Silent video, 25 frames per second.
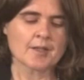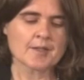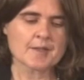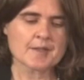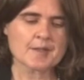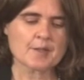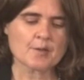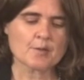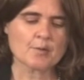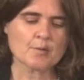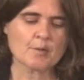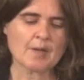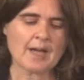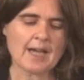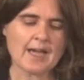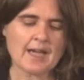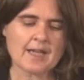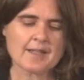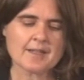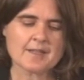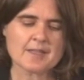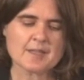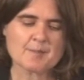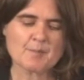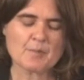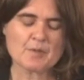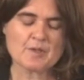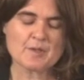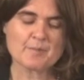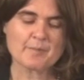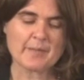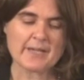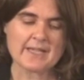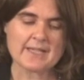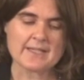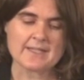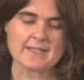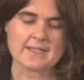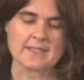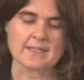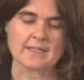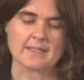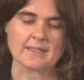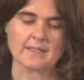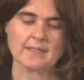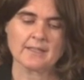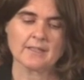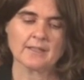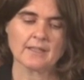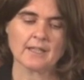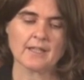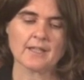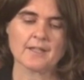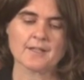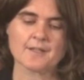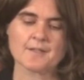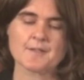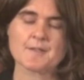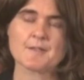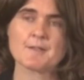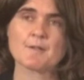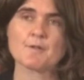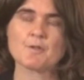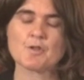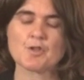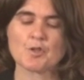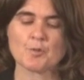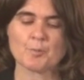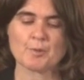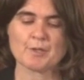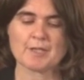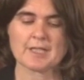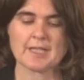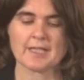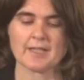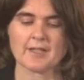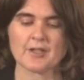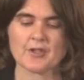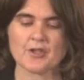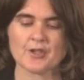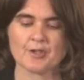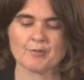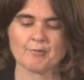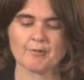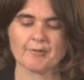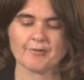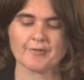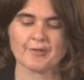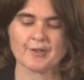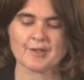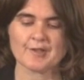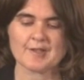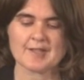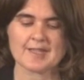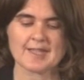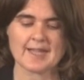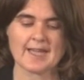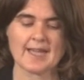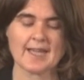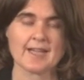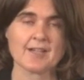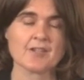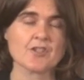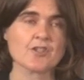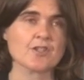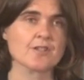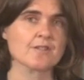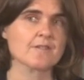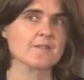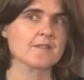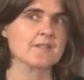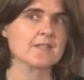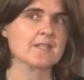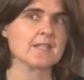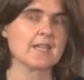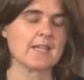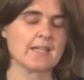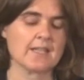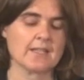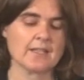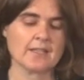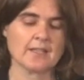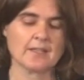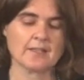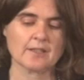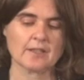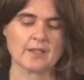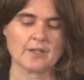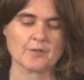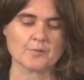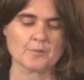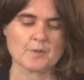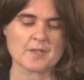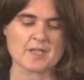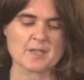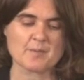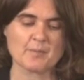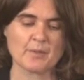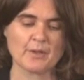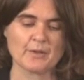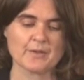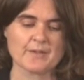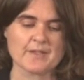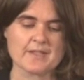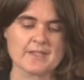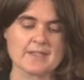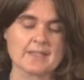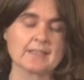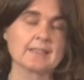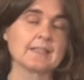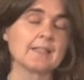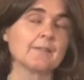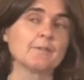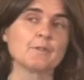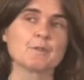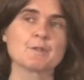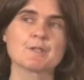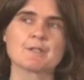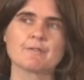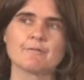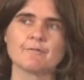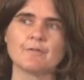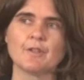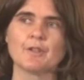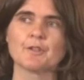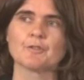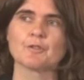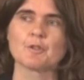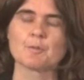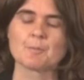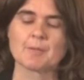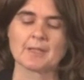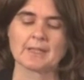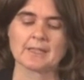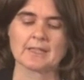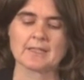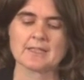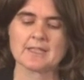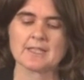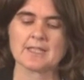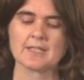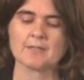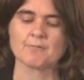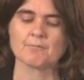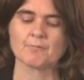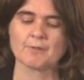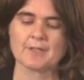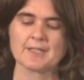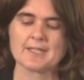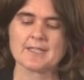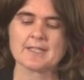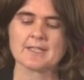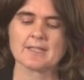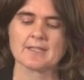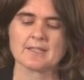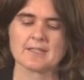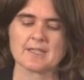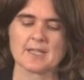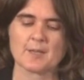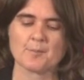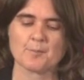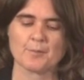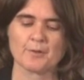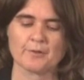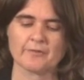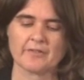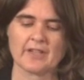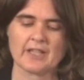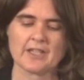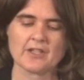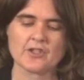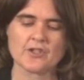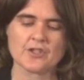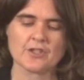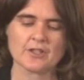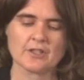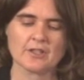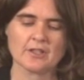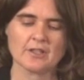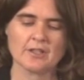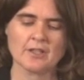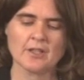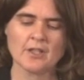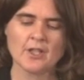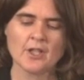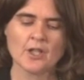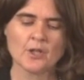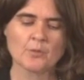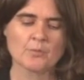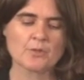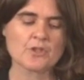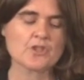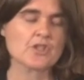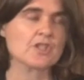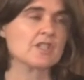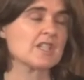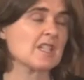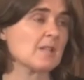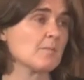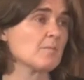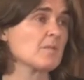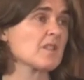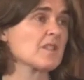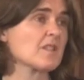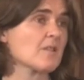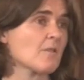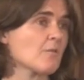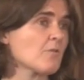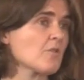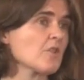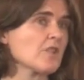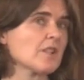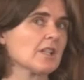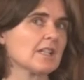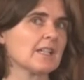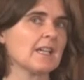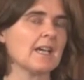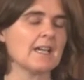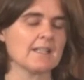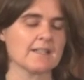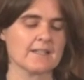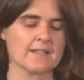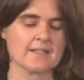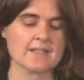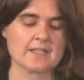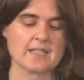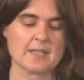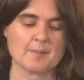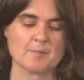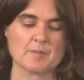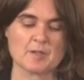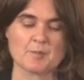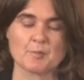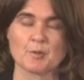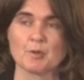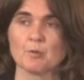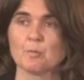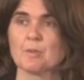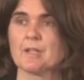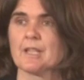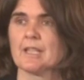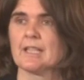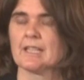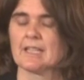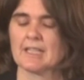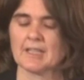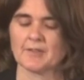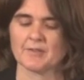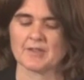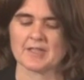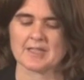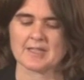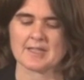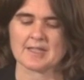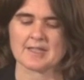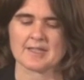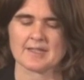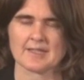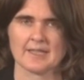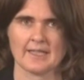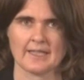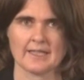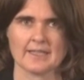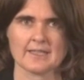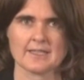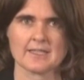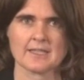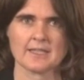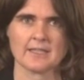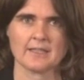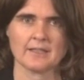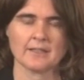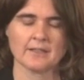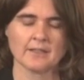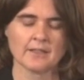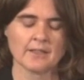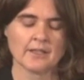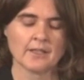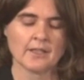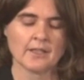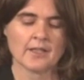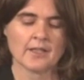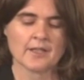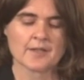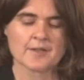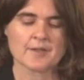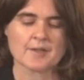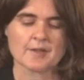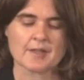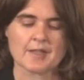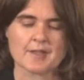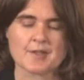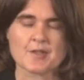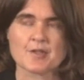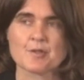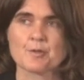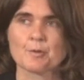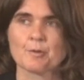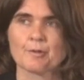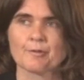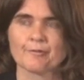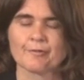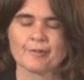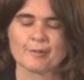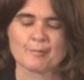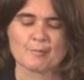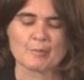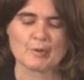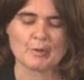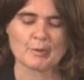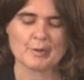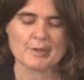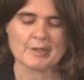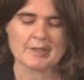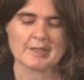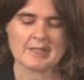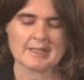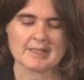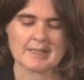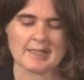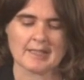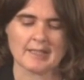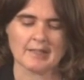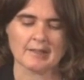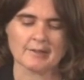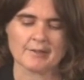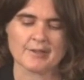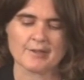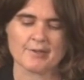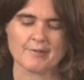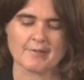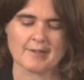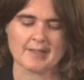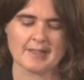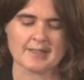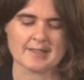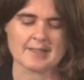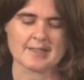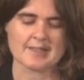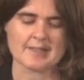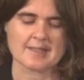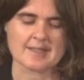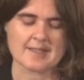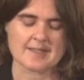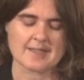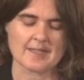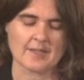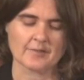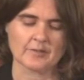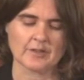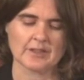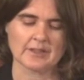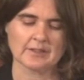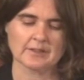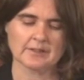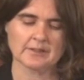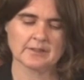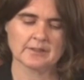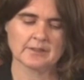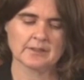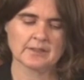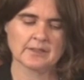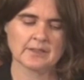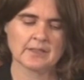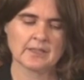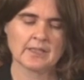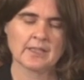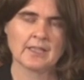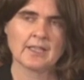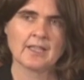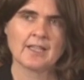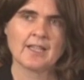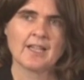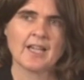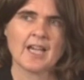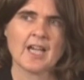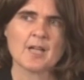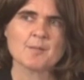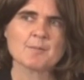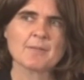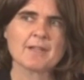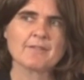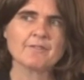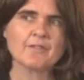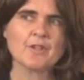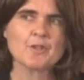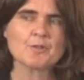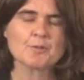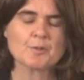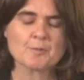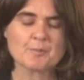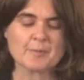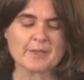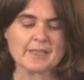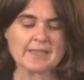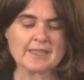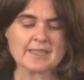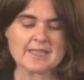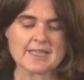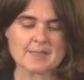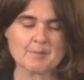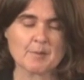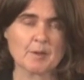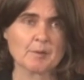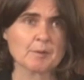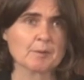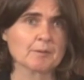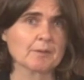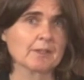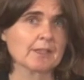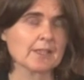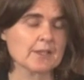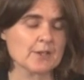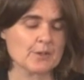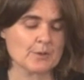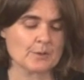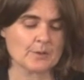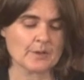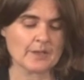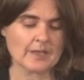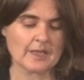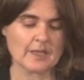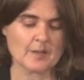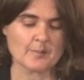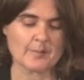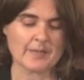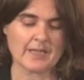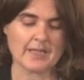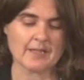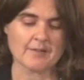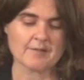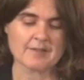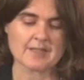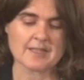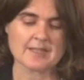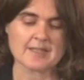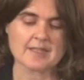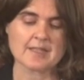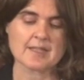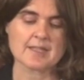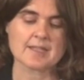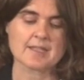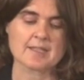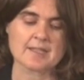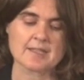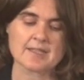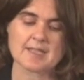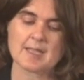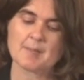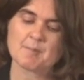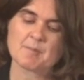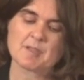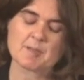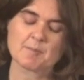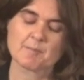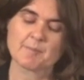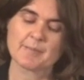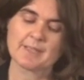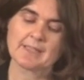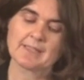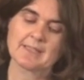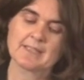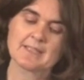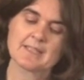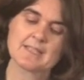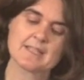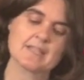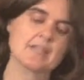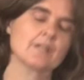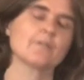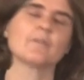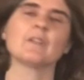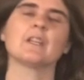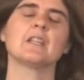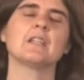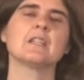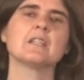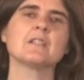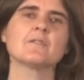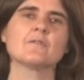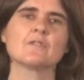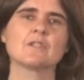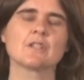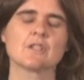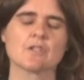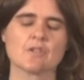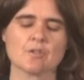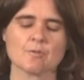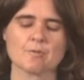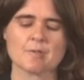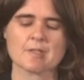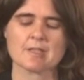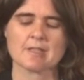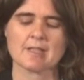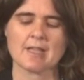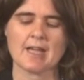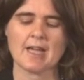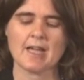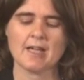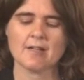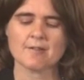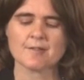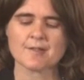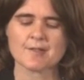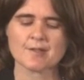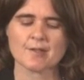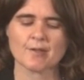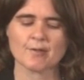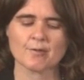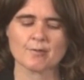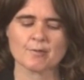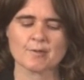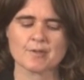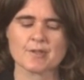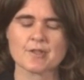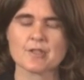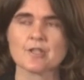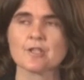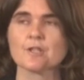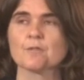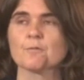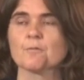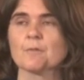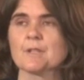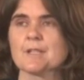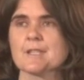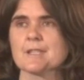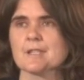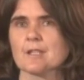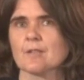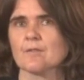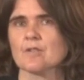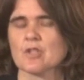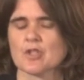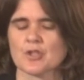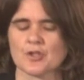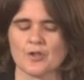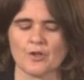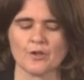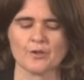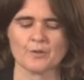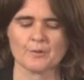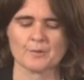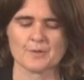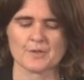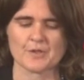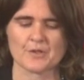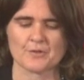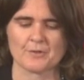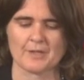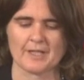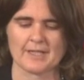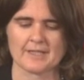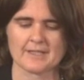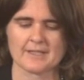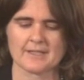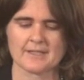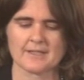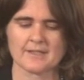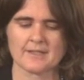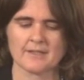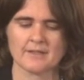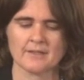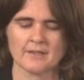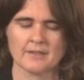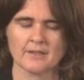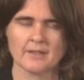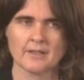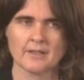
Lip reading: So at its most basic, social protection refers to actions taken in response to levels of vulnerability, risk, and deprivation, which are deemed socially unacceptable within a given society. So that's drawn from Norton et al., 2007. And by vulnerability, what we're really talking about is the susceptibility of individuals and households to the risk of a shock or stress.